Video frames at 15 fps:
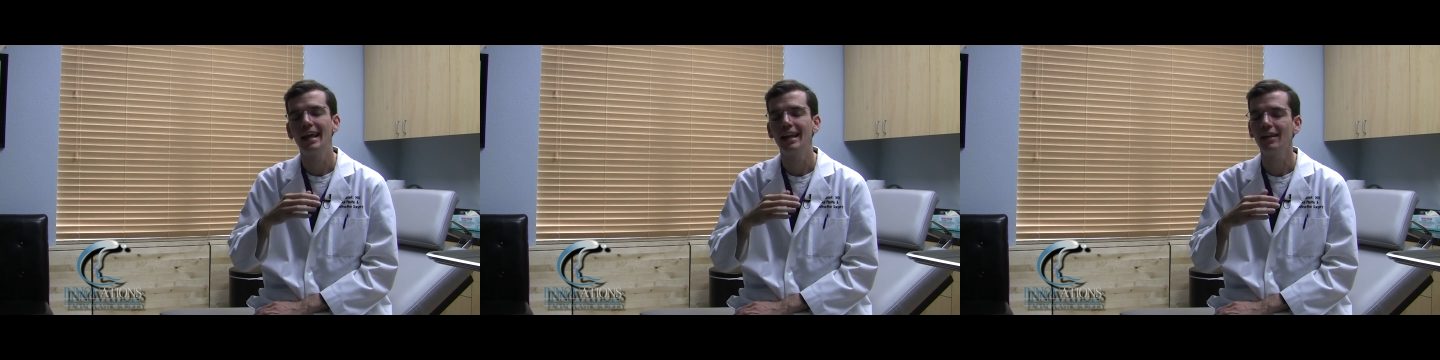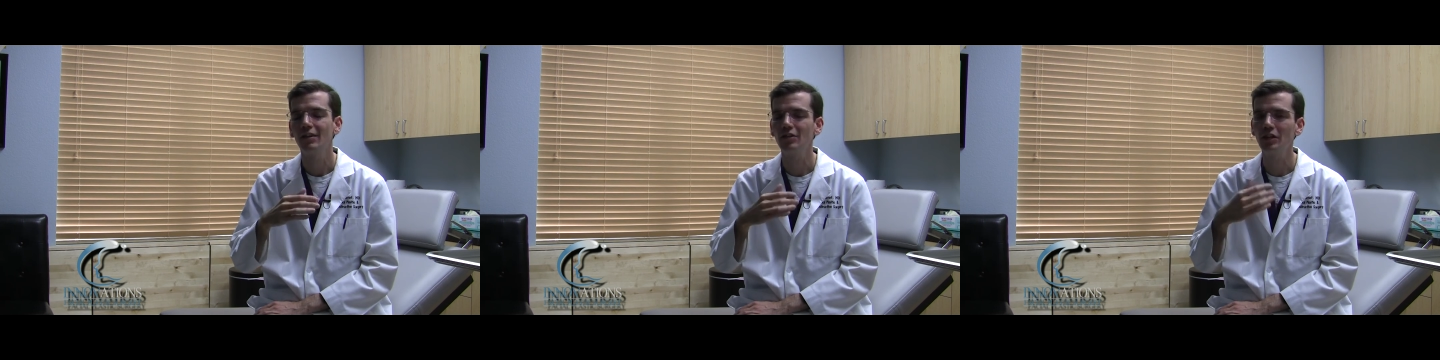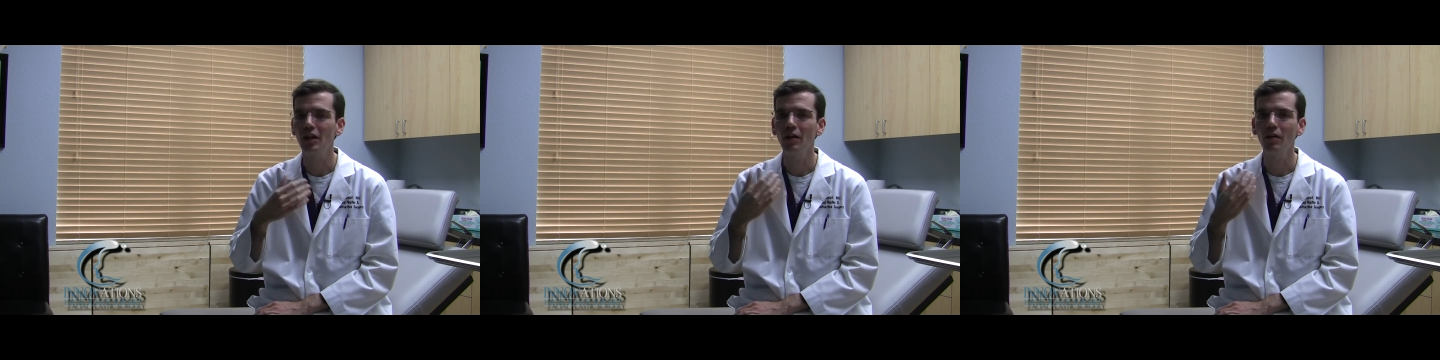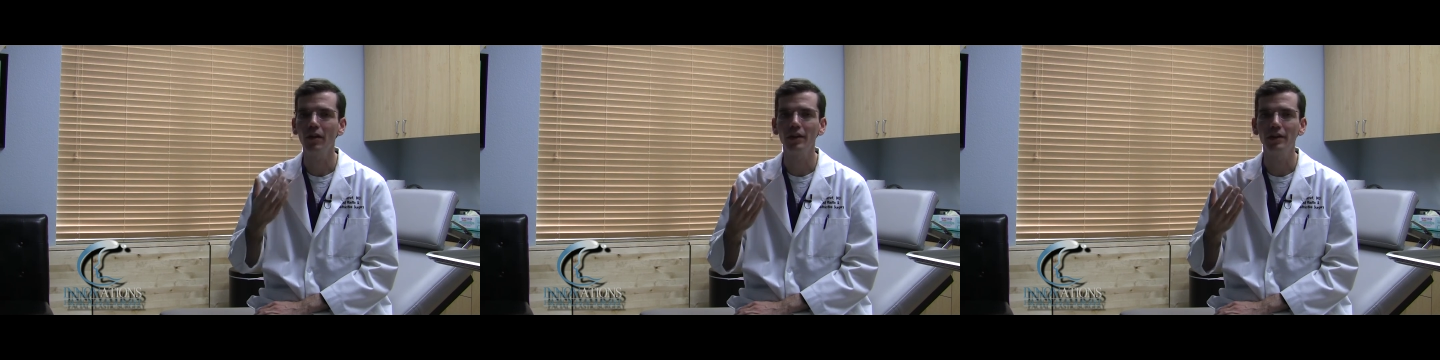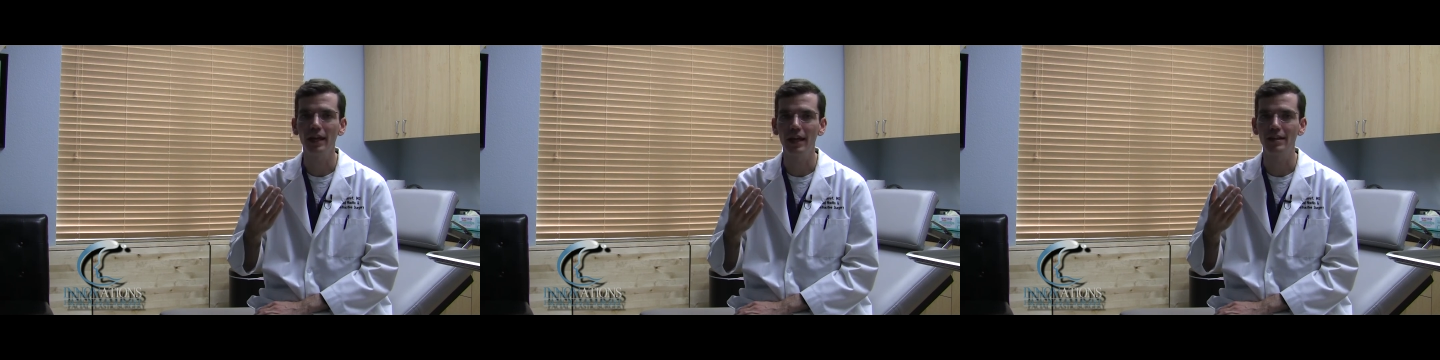And it
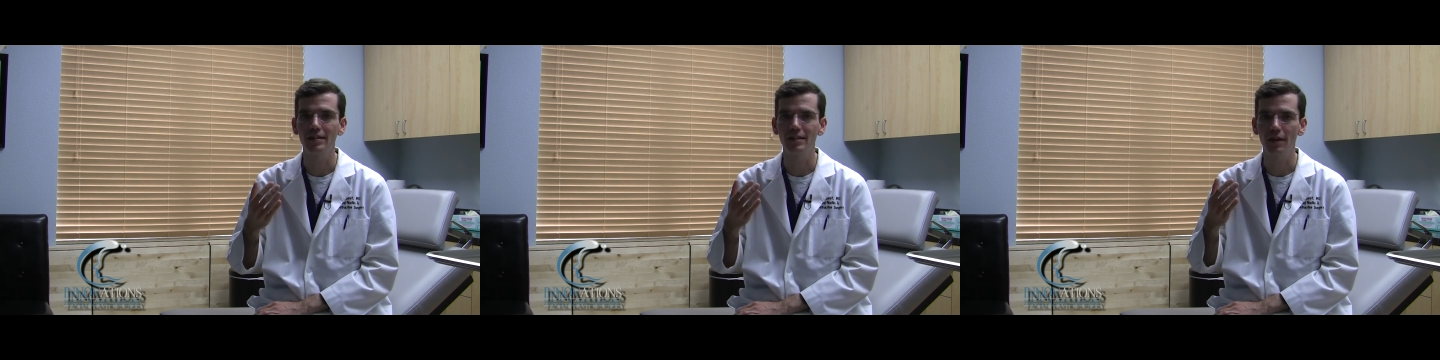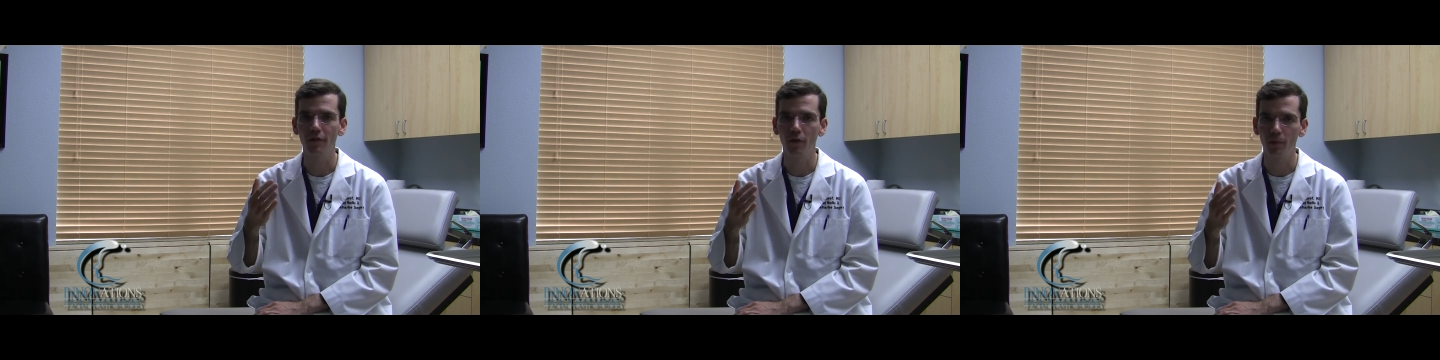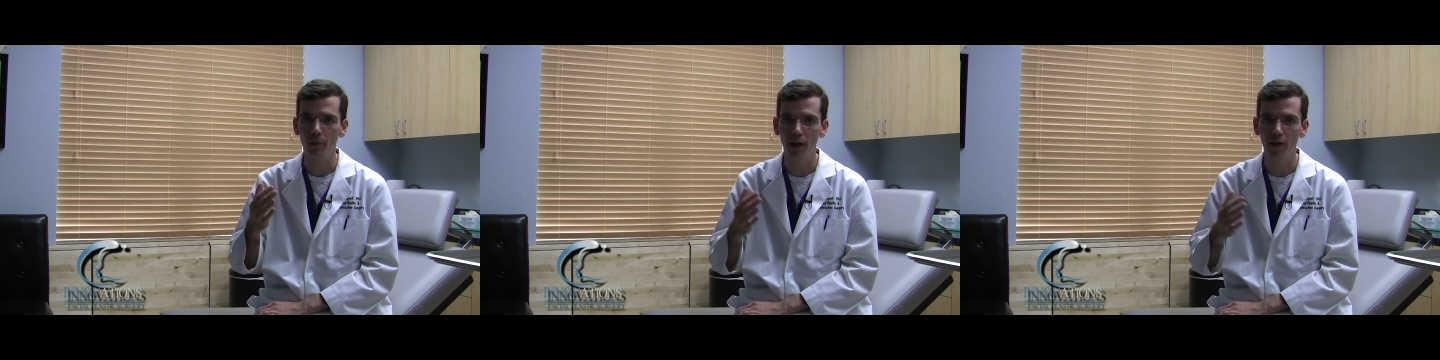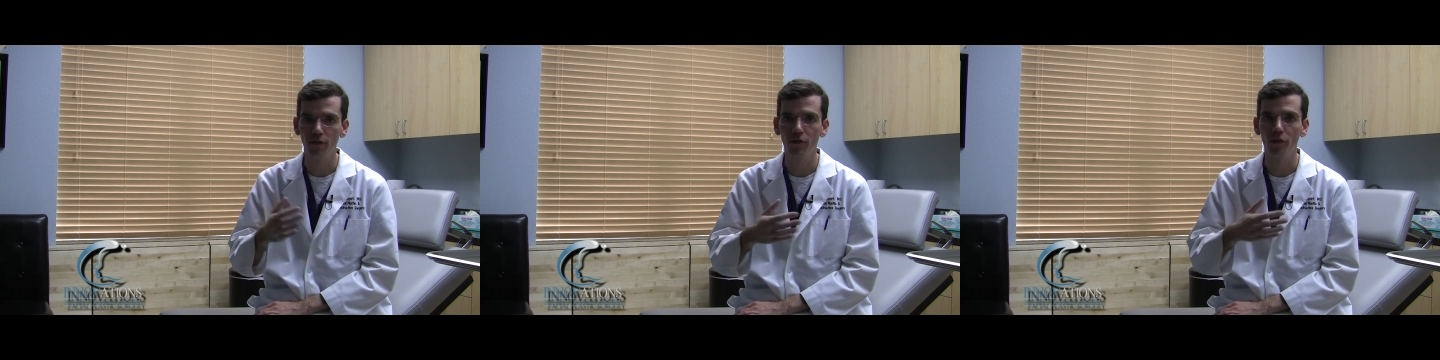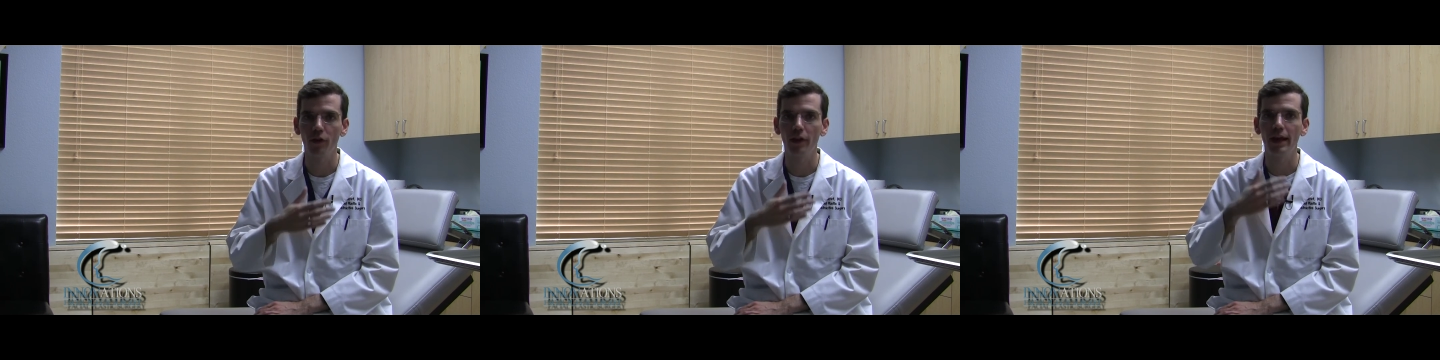generally takes several
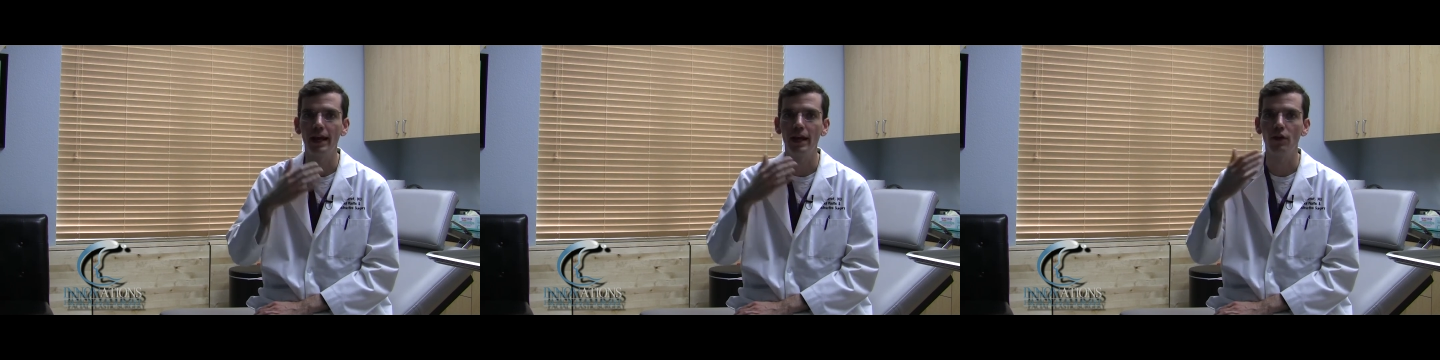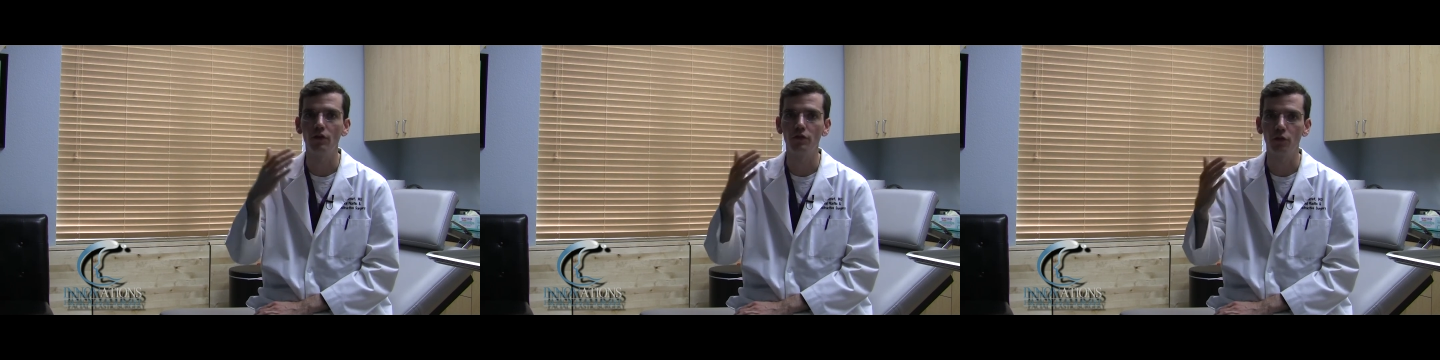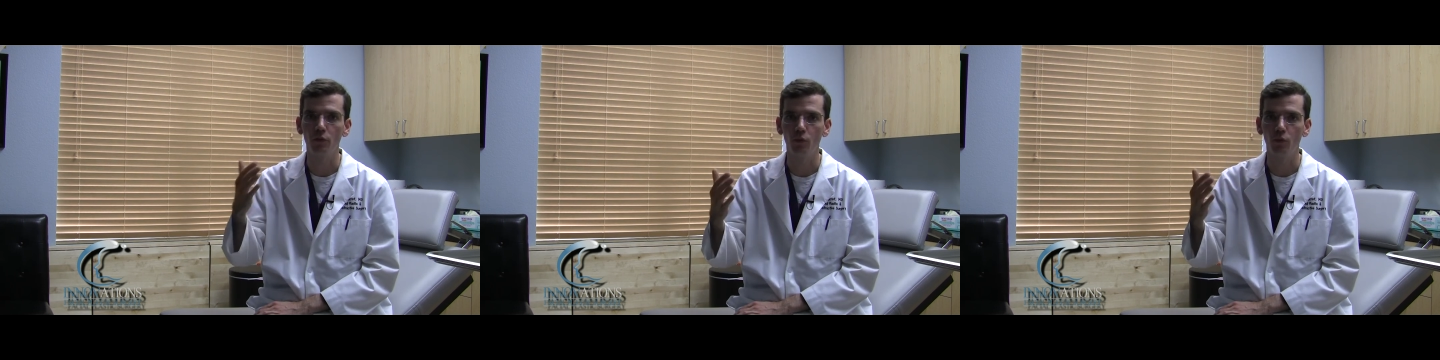months for the hairs